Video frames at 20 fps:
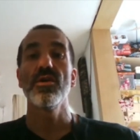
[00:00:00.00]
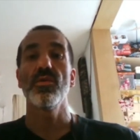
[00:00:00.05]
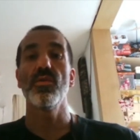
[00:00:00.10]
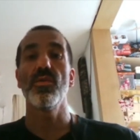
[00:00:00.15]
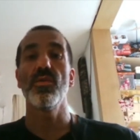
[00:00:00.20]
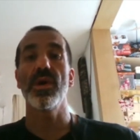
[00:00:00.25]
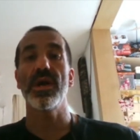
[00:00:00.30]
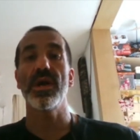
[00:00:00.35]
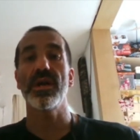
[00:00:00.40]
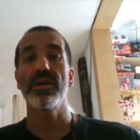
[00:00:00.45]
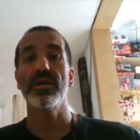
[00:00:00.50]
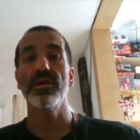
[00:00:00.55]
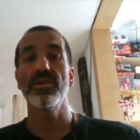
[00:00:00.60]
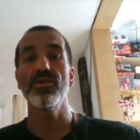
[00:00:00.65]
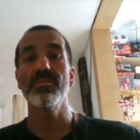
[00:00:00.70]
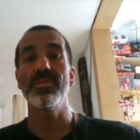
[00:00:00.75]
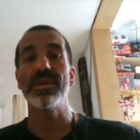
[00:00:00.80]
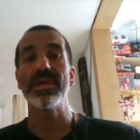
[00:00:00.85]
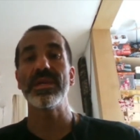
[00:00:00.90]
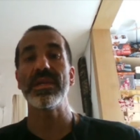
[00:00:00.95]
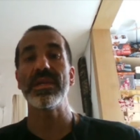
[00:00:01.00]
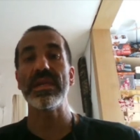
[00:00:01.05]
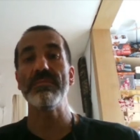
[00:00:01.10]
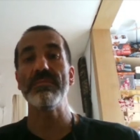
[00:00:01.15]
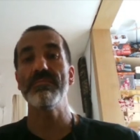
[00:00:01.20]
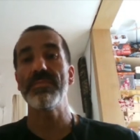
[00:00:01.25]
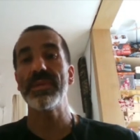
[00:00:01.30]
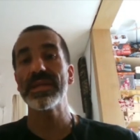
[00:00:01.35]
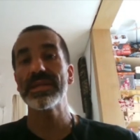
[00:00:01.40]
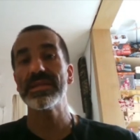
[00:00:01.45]
where human
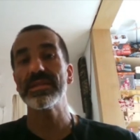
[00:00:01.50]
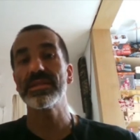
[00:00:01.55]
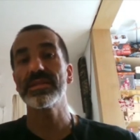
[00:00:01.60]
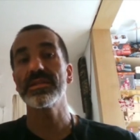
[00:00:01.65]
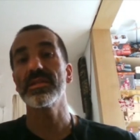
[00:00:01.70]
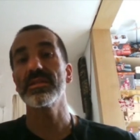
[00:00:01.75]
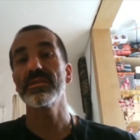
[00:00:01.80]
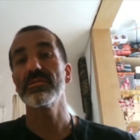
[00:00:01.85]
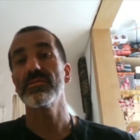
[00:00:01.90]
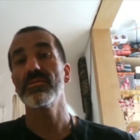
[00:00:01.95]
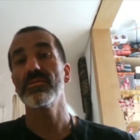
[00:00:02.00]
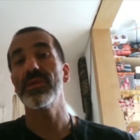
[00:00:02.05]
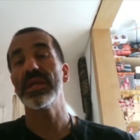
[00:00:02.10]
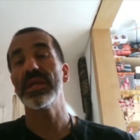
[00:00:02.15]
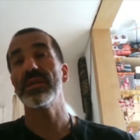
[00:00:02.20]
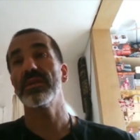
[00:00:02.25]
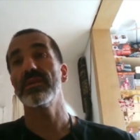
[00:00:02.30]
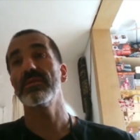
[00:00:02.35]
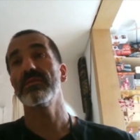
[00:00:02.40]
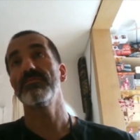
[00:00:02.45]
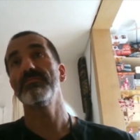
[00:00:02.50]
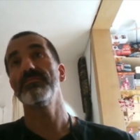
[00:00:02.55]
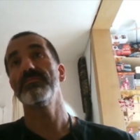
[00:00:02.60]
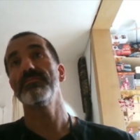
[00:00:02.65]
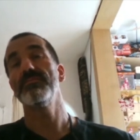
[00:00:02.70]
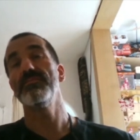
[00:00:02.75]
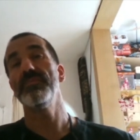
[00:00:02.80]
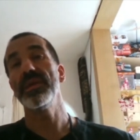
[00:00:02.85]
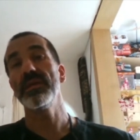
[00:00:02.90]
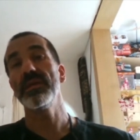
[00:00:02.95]
impact is quite
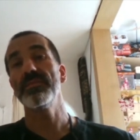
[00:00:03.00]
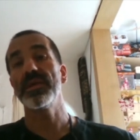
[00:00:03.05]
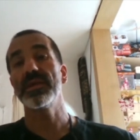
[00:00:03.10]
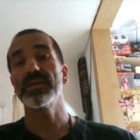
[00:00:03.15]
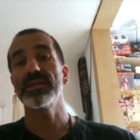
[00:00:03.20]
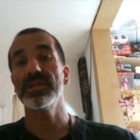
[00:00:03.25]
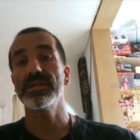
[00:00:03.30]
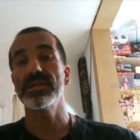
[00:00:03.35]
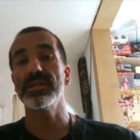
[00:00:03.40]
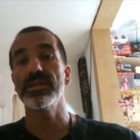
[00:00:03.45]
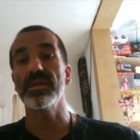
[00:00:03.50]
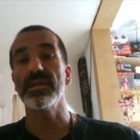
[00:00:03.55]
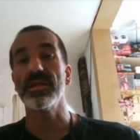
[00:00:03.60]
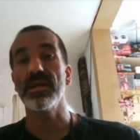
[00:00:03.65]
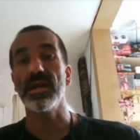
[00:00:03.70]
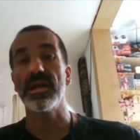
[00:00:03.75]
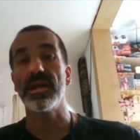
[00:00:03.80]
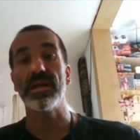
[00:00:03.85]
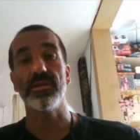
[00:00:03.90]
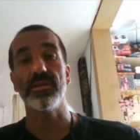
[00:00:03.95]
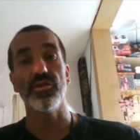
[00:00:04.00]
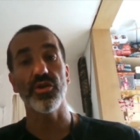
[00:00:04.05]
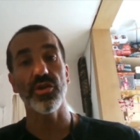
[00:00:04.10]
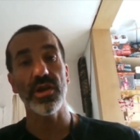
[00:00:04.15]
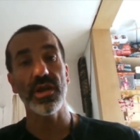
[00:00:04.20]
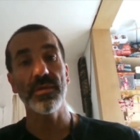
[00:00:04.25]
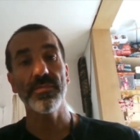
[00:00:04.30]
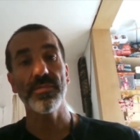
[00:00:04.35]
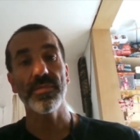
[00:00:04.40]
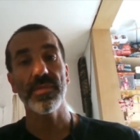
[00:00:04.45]
big because it's in
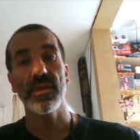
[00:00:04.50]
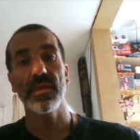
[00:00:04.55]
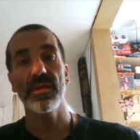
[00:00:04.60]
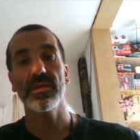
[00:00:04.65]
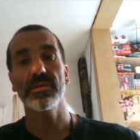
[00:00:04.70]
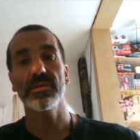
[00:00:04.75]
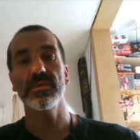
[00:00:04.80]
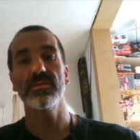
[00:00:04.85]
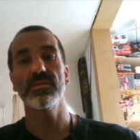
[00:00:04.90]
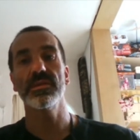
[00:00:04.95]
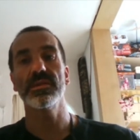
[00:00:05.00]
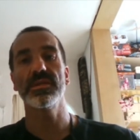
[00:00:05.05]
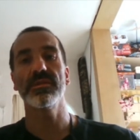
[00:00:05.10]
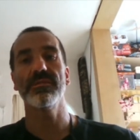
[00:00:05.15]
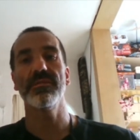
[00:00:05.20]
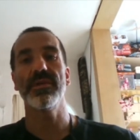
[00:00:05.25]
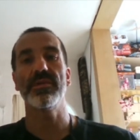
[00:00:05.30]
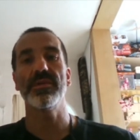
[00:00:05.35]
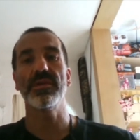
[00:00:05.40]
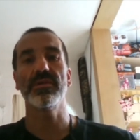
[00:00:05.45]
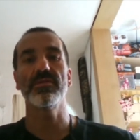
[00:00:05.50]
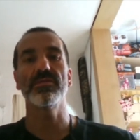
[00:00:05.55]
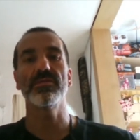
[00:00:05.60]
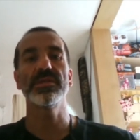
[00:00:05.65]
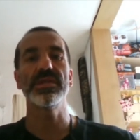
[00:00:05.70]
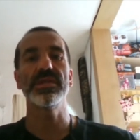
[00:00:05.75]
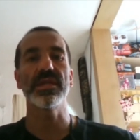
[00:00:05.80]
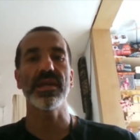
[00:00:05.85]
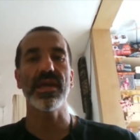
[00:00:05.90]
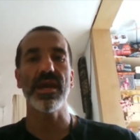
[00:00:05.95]
Andorra. So it's a very
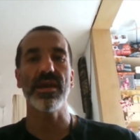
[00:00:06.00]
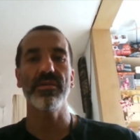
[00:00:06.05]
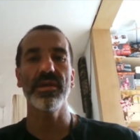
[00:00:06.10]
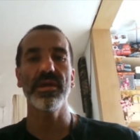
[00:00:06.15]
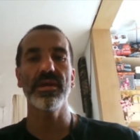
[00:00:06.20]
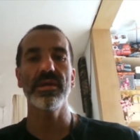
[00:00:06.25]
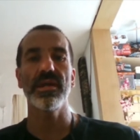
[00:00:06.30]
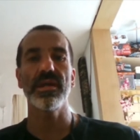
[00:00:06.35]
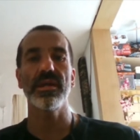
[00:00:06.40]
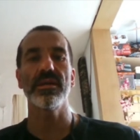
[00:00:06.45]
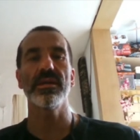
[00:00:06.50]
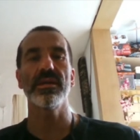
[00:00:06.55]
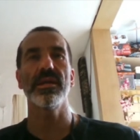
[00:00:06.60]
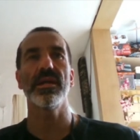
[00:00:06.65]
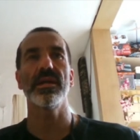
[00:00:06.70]
touristic area and,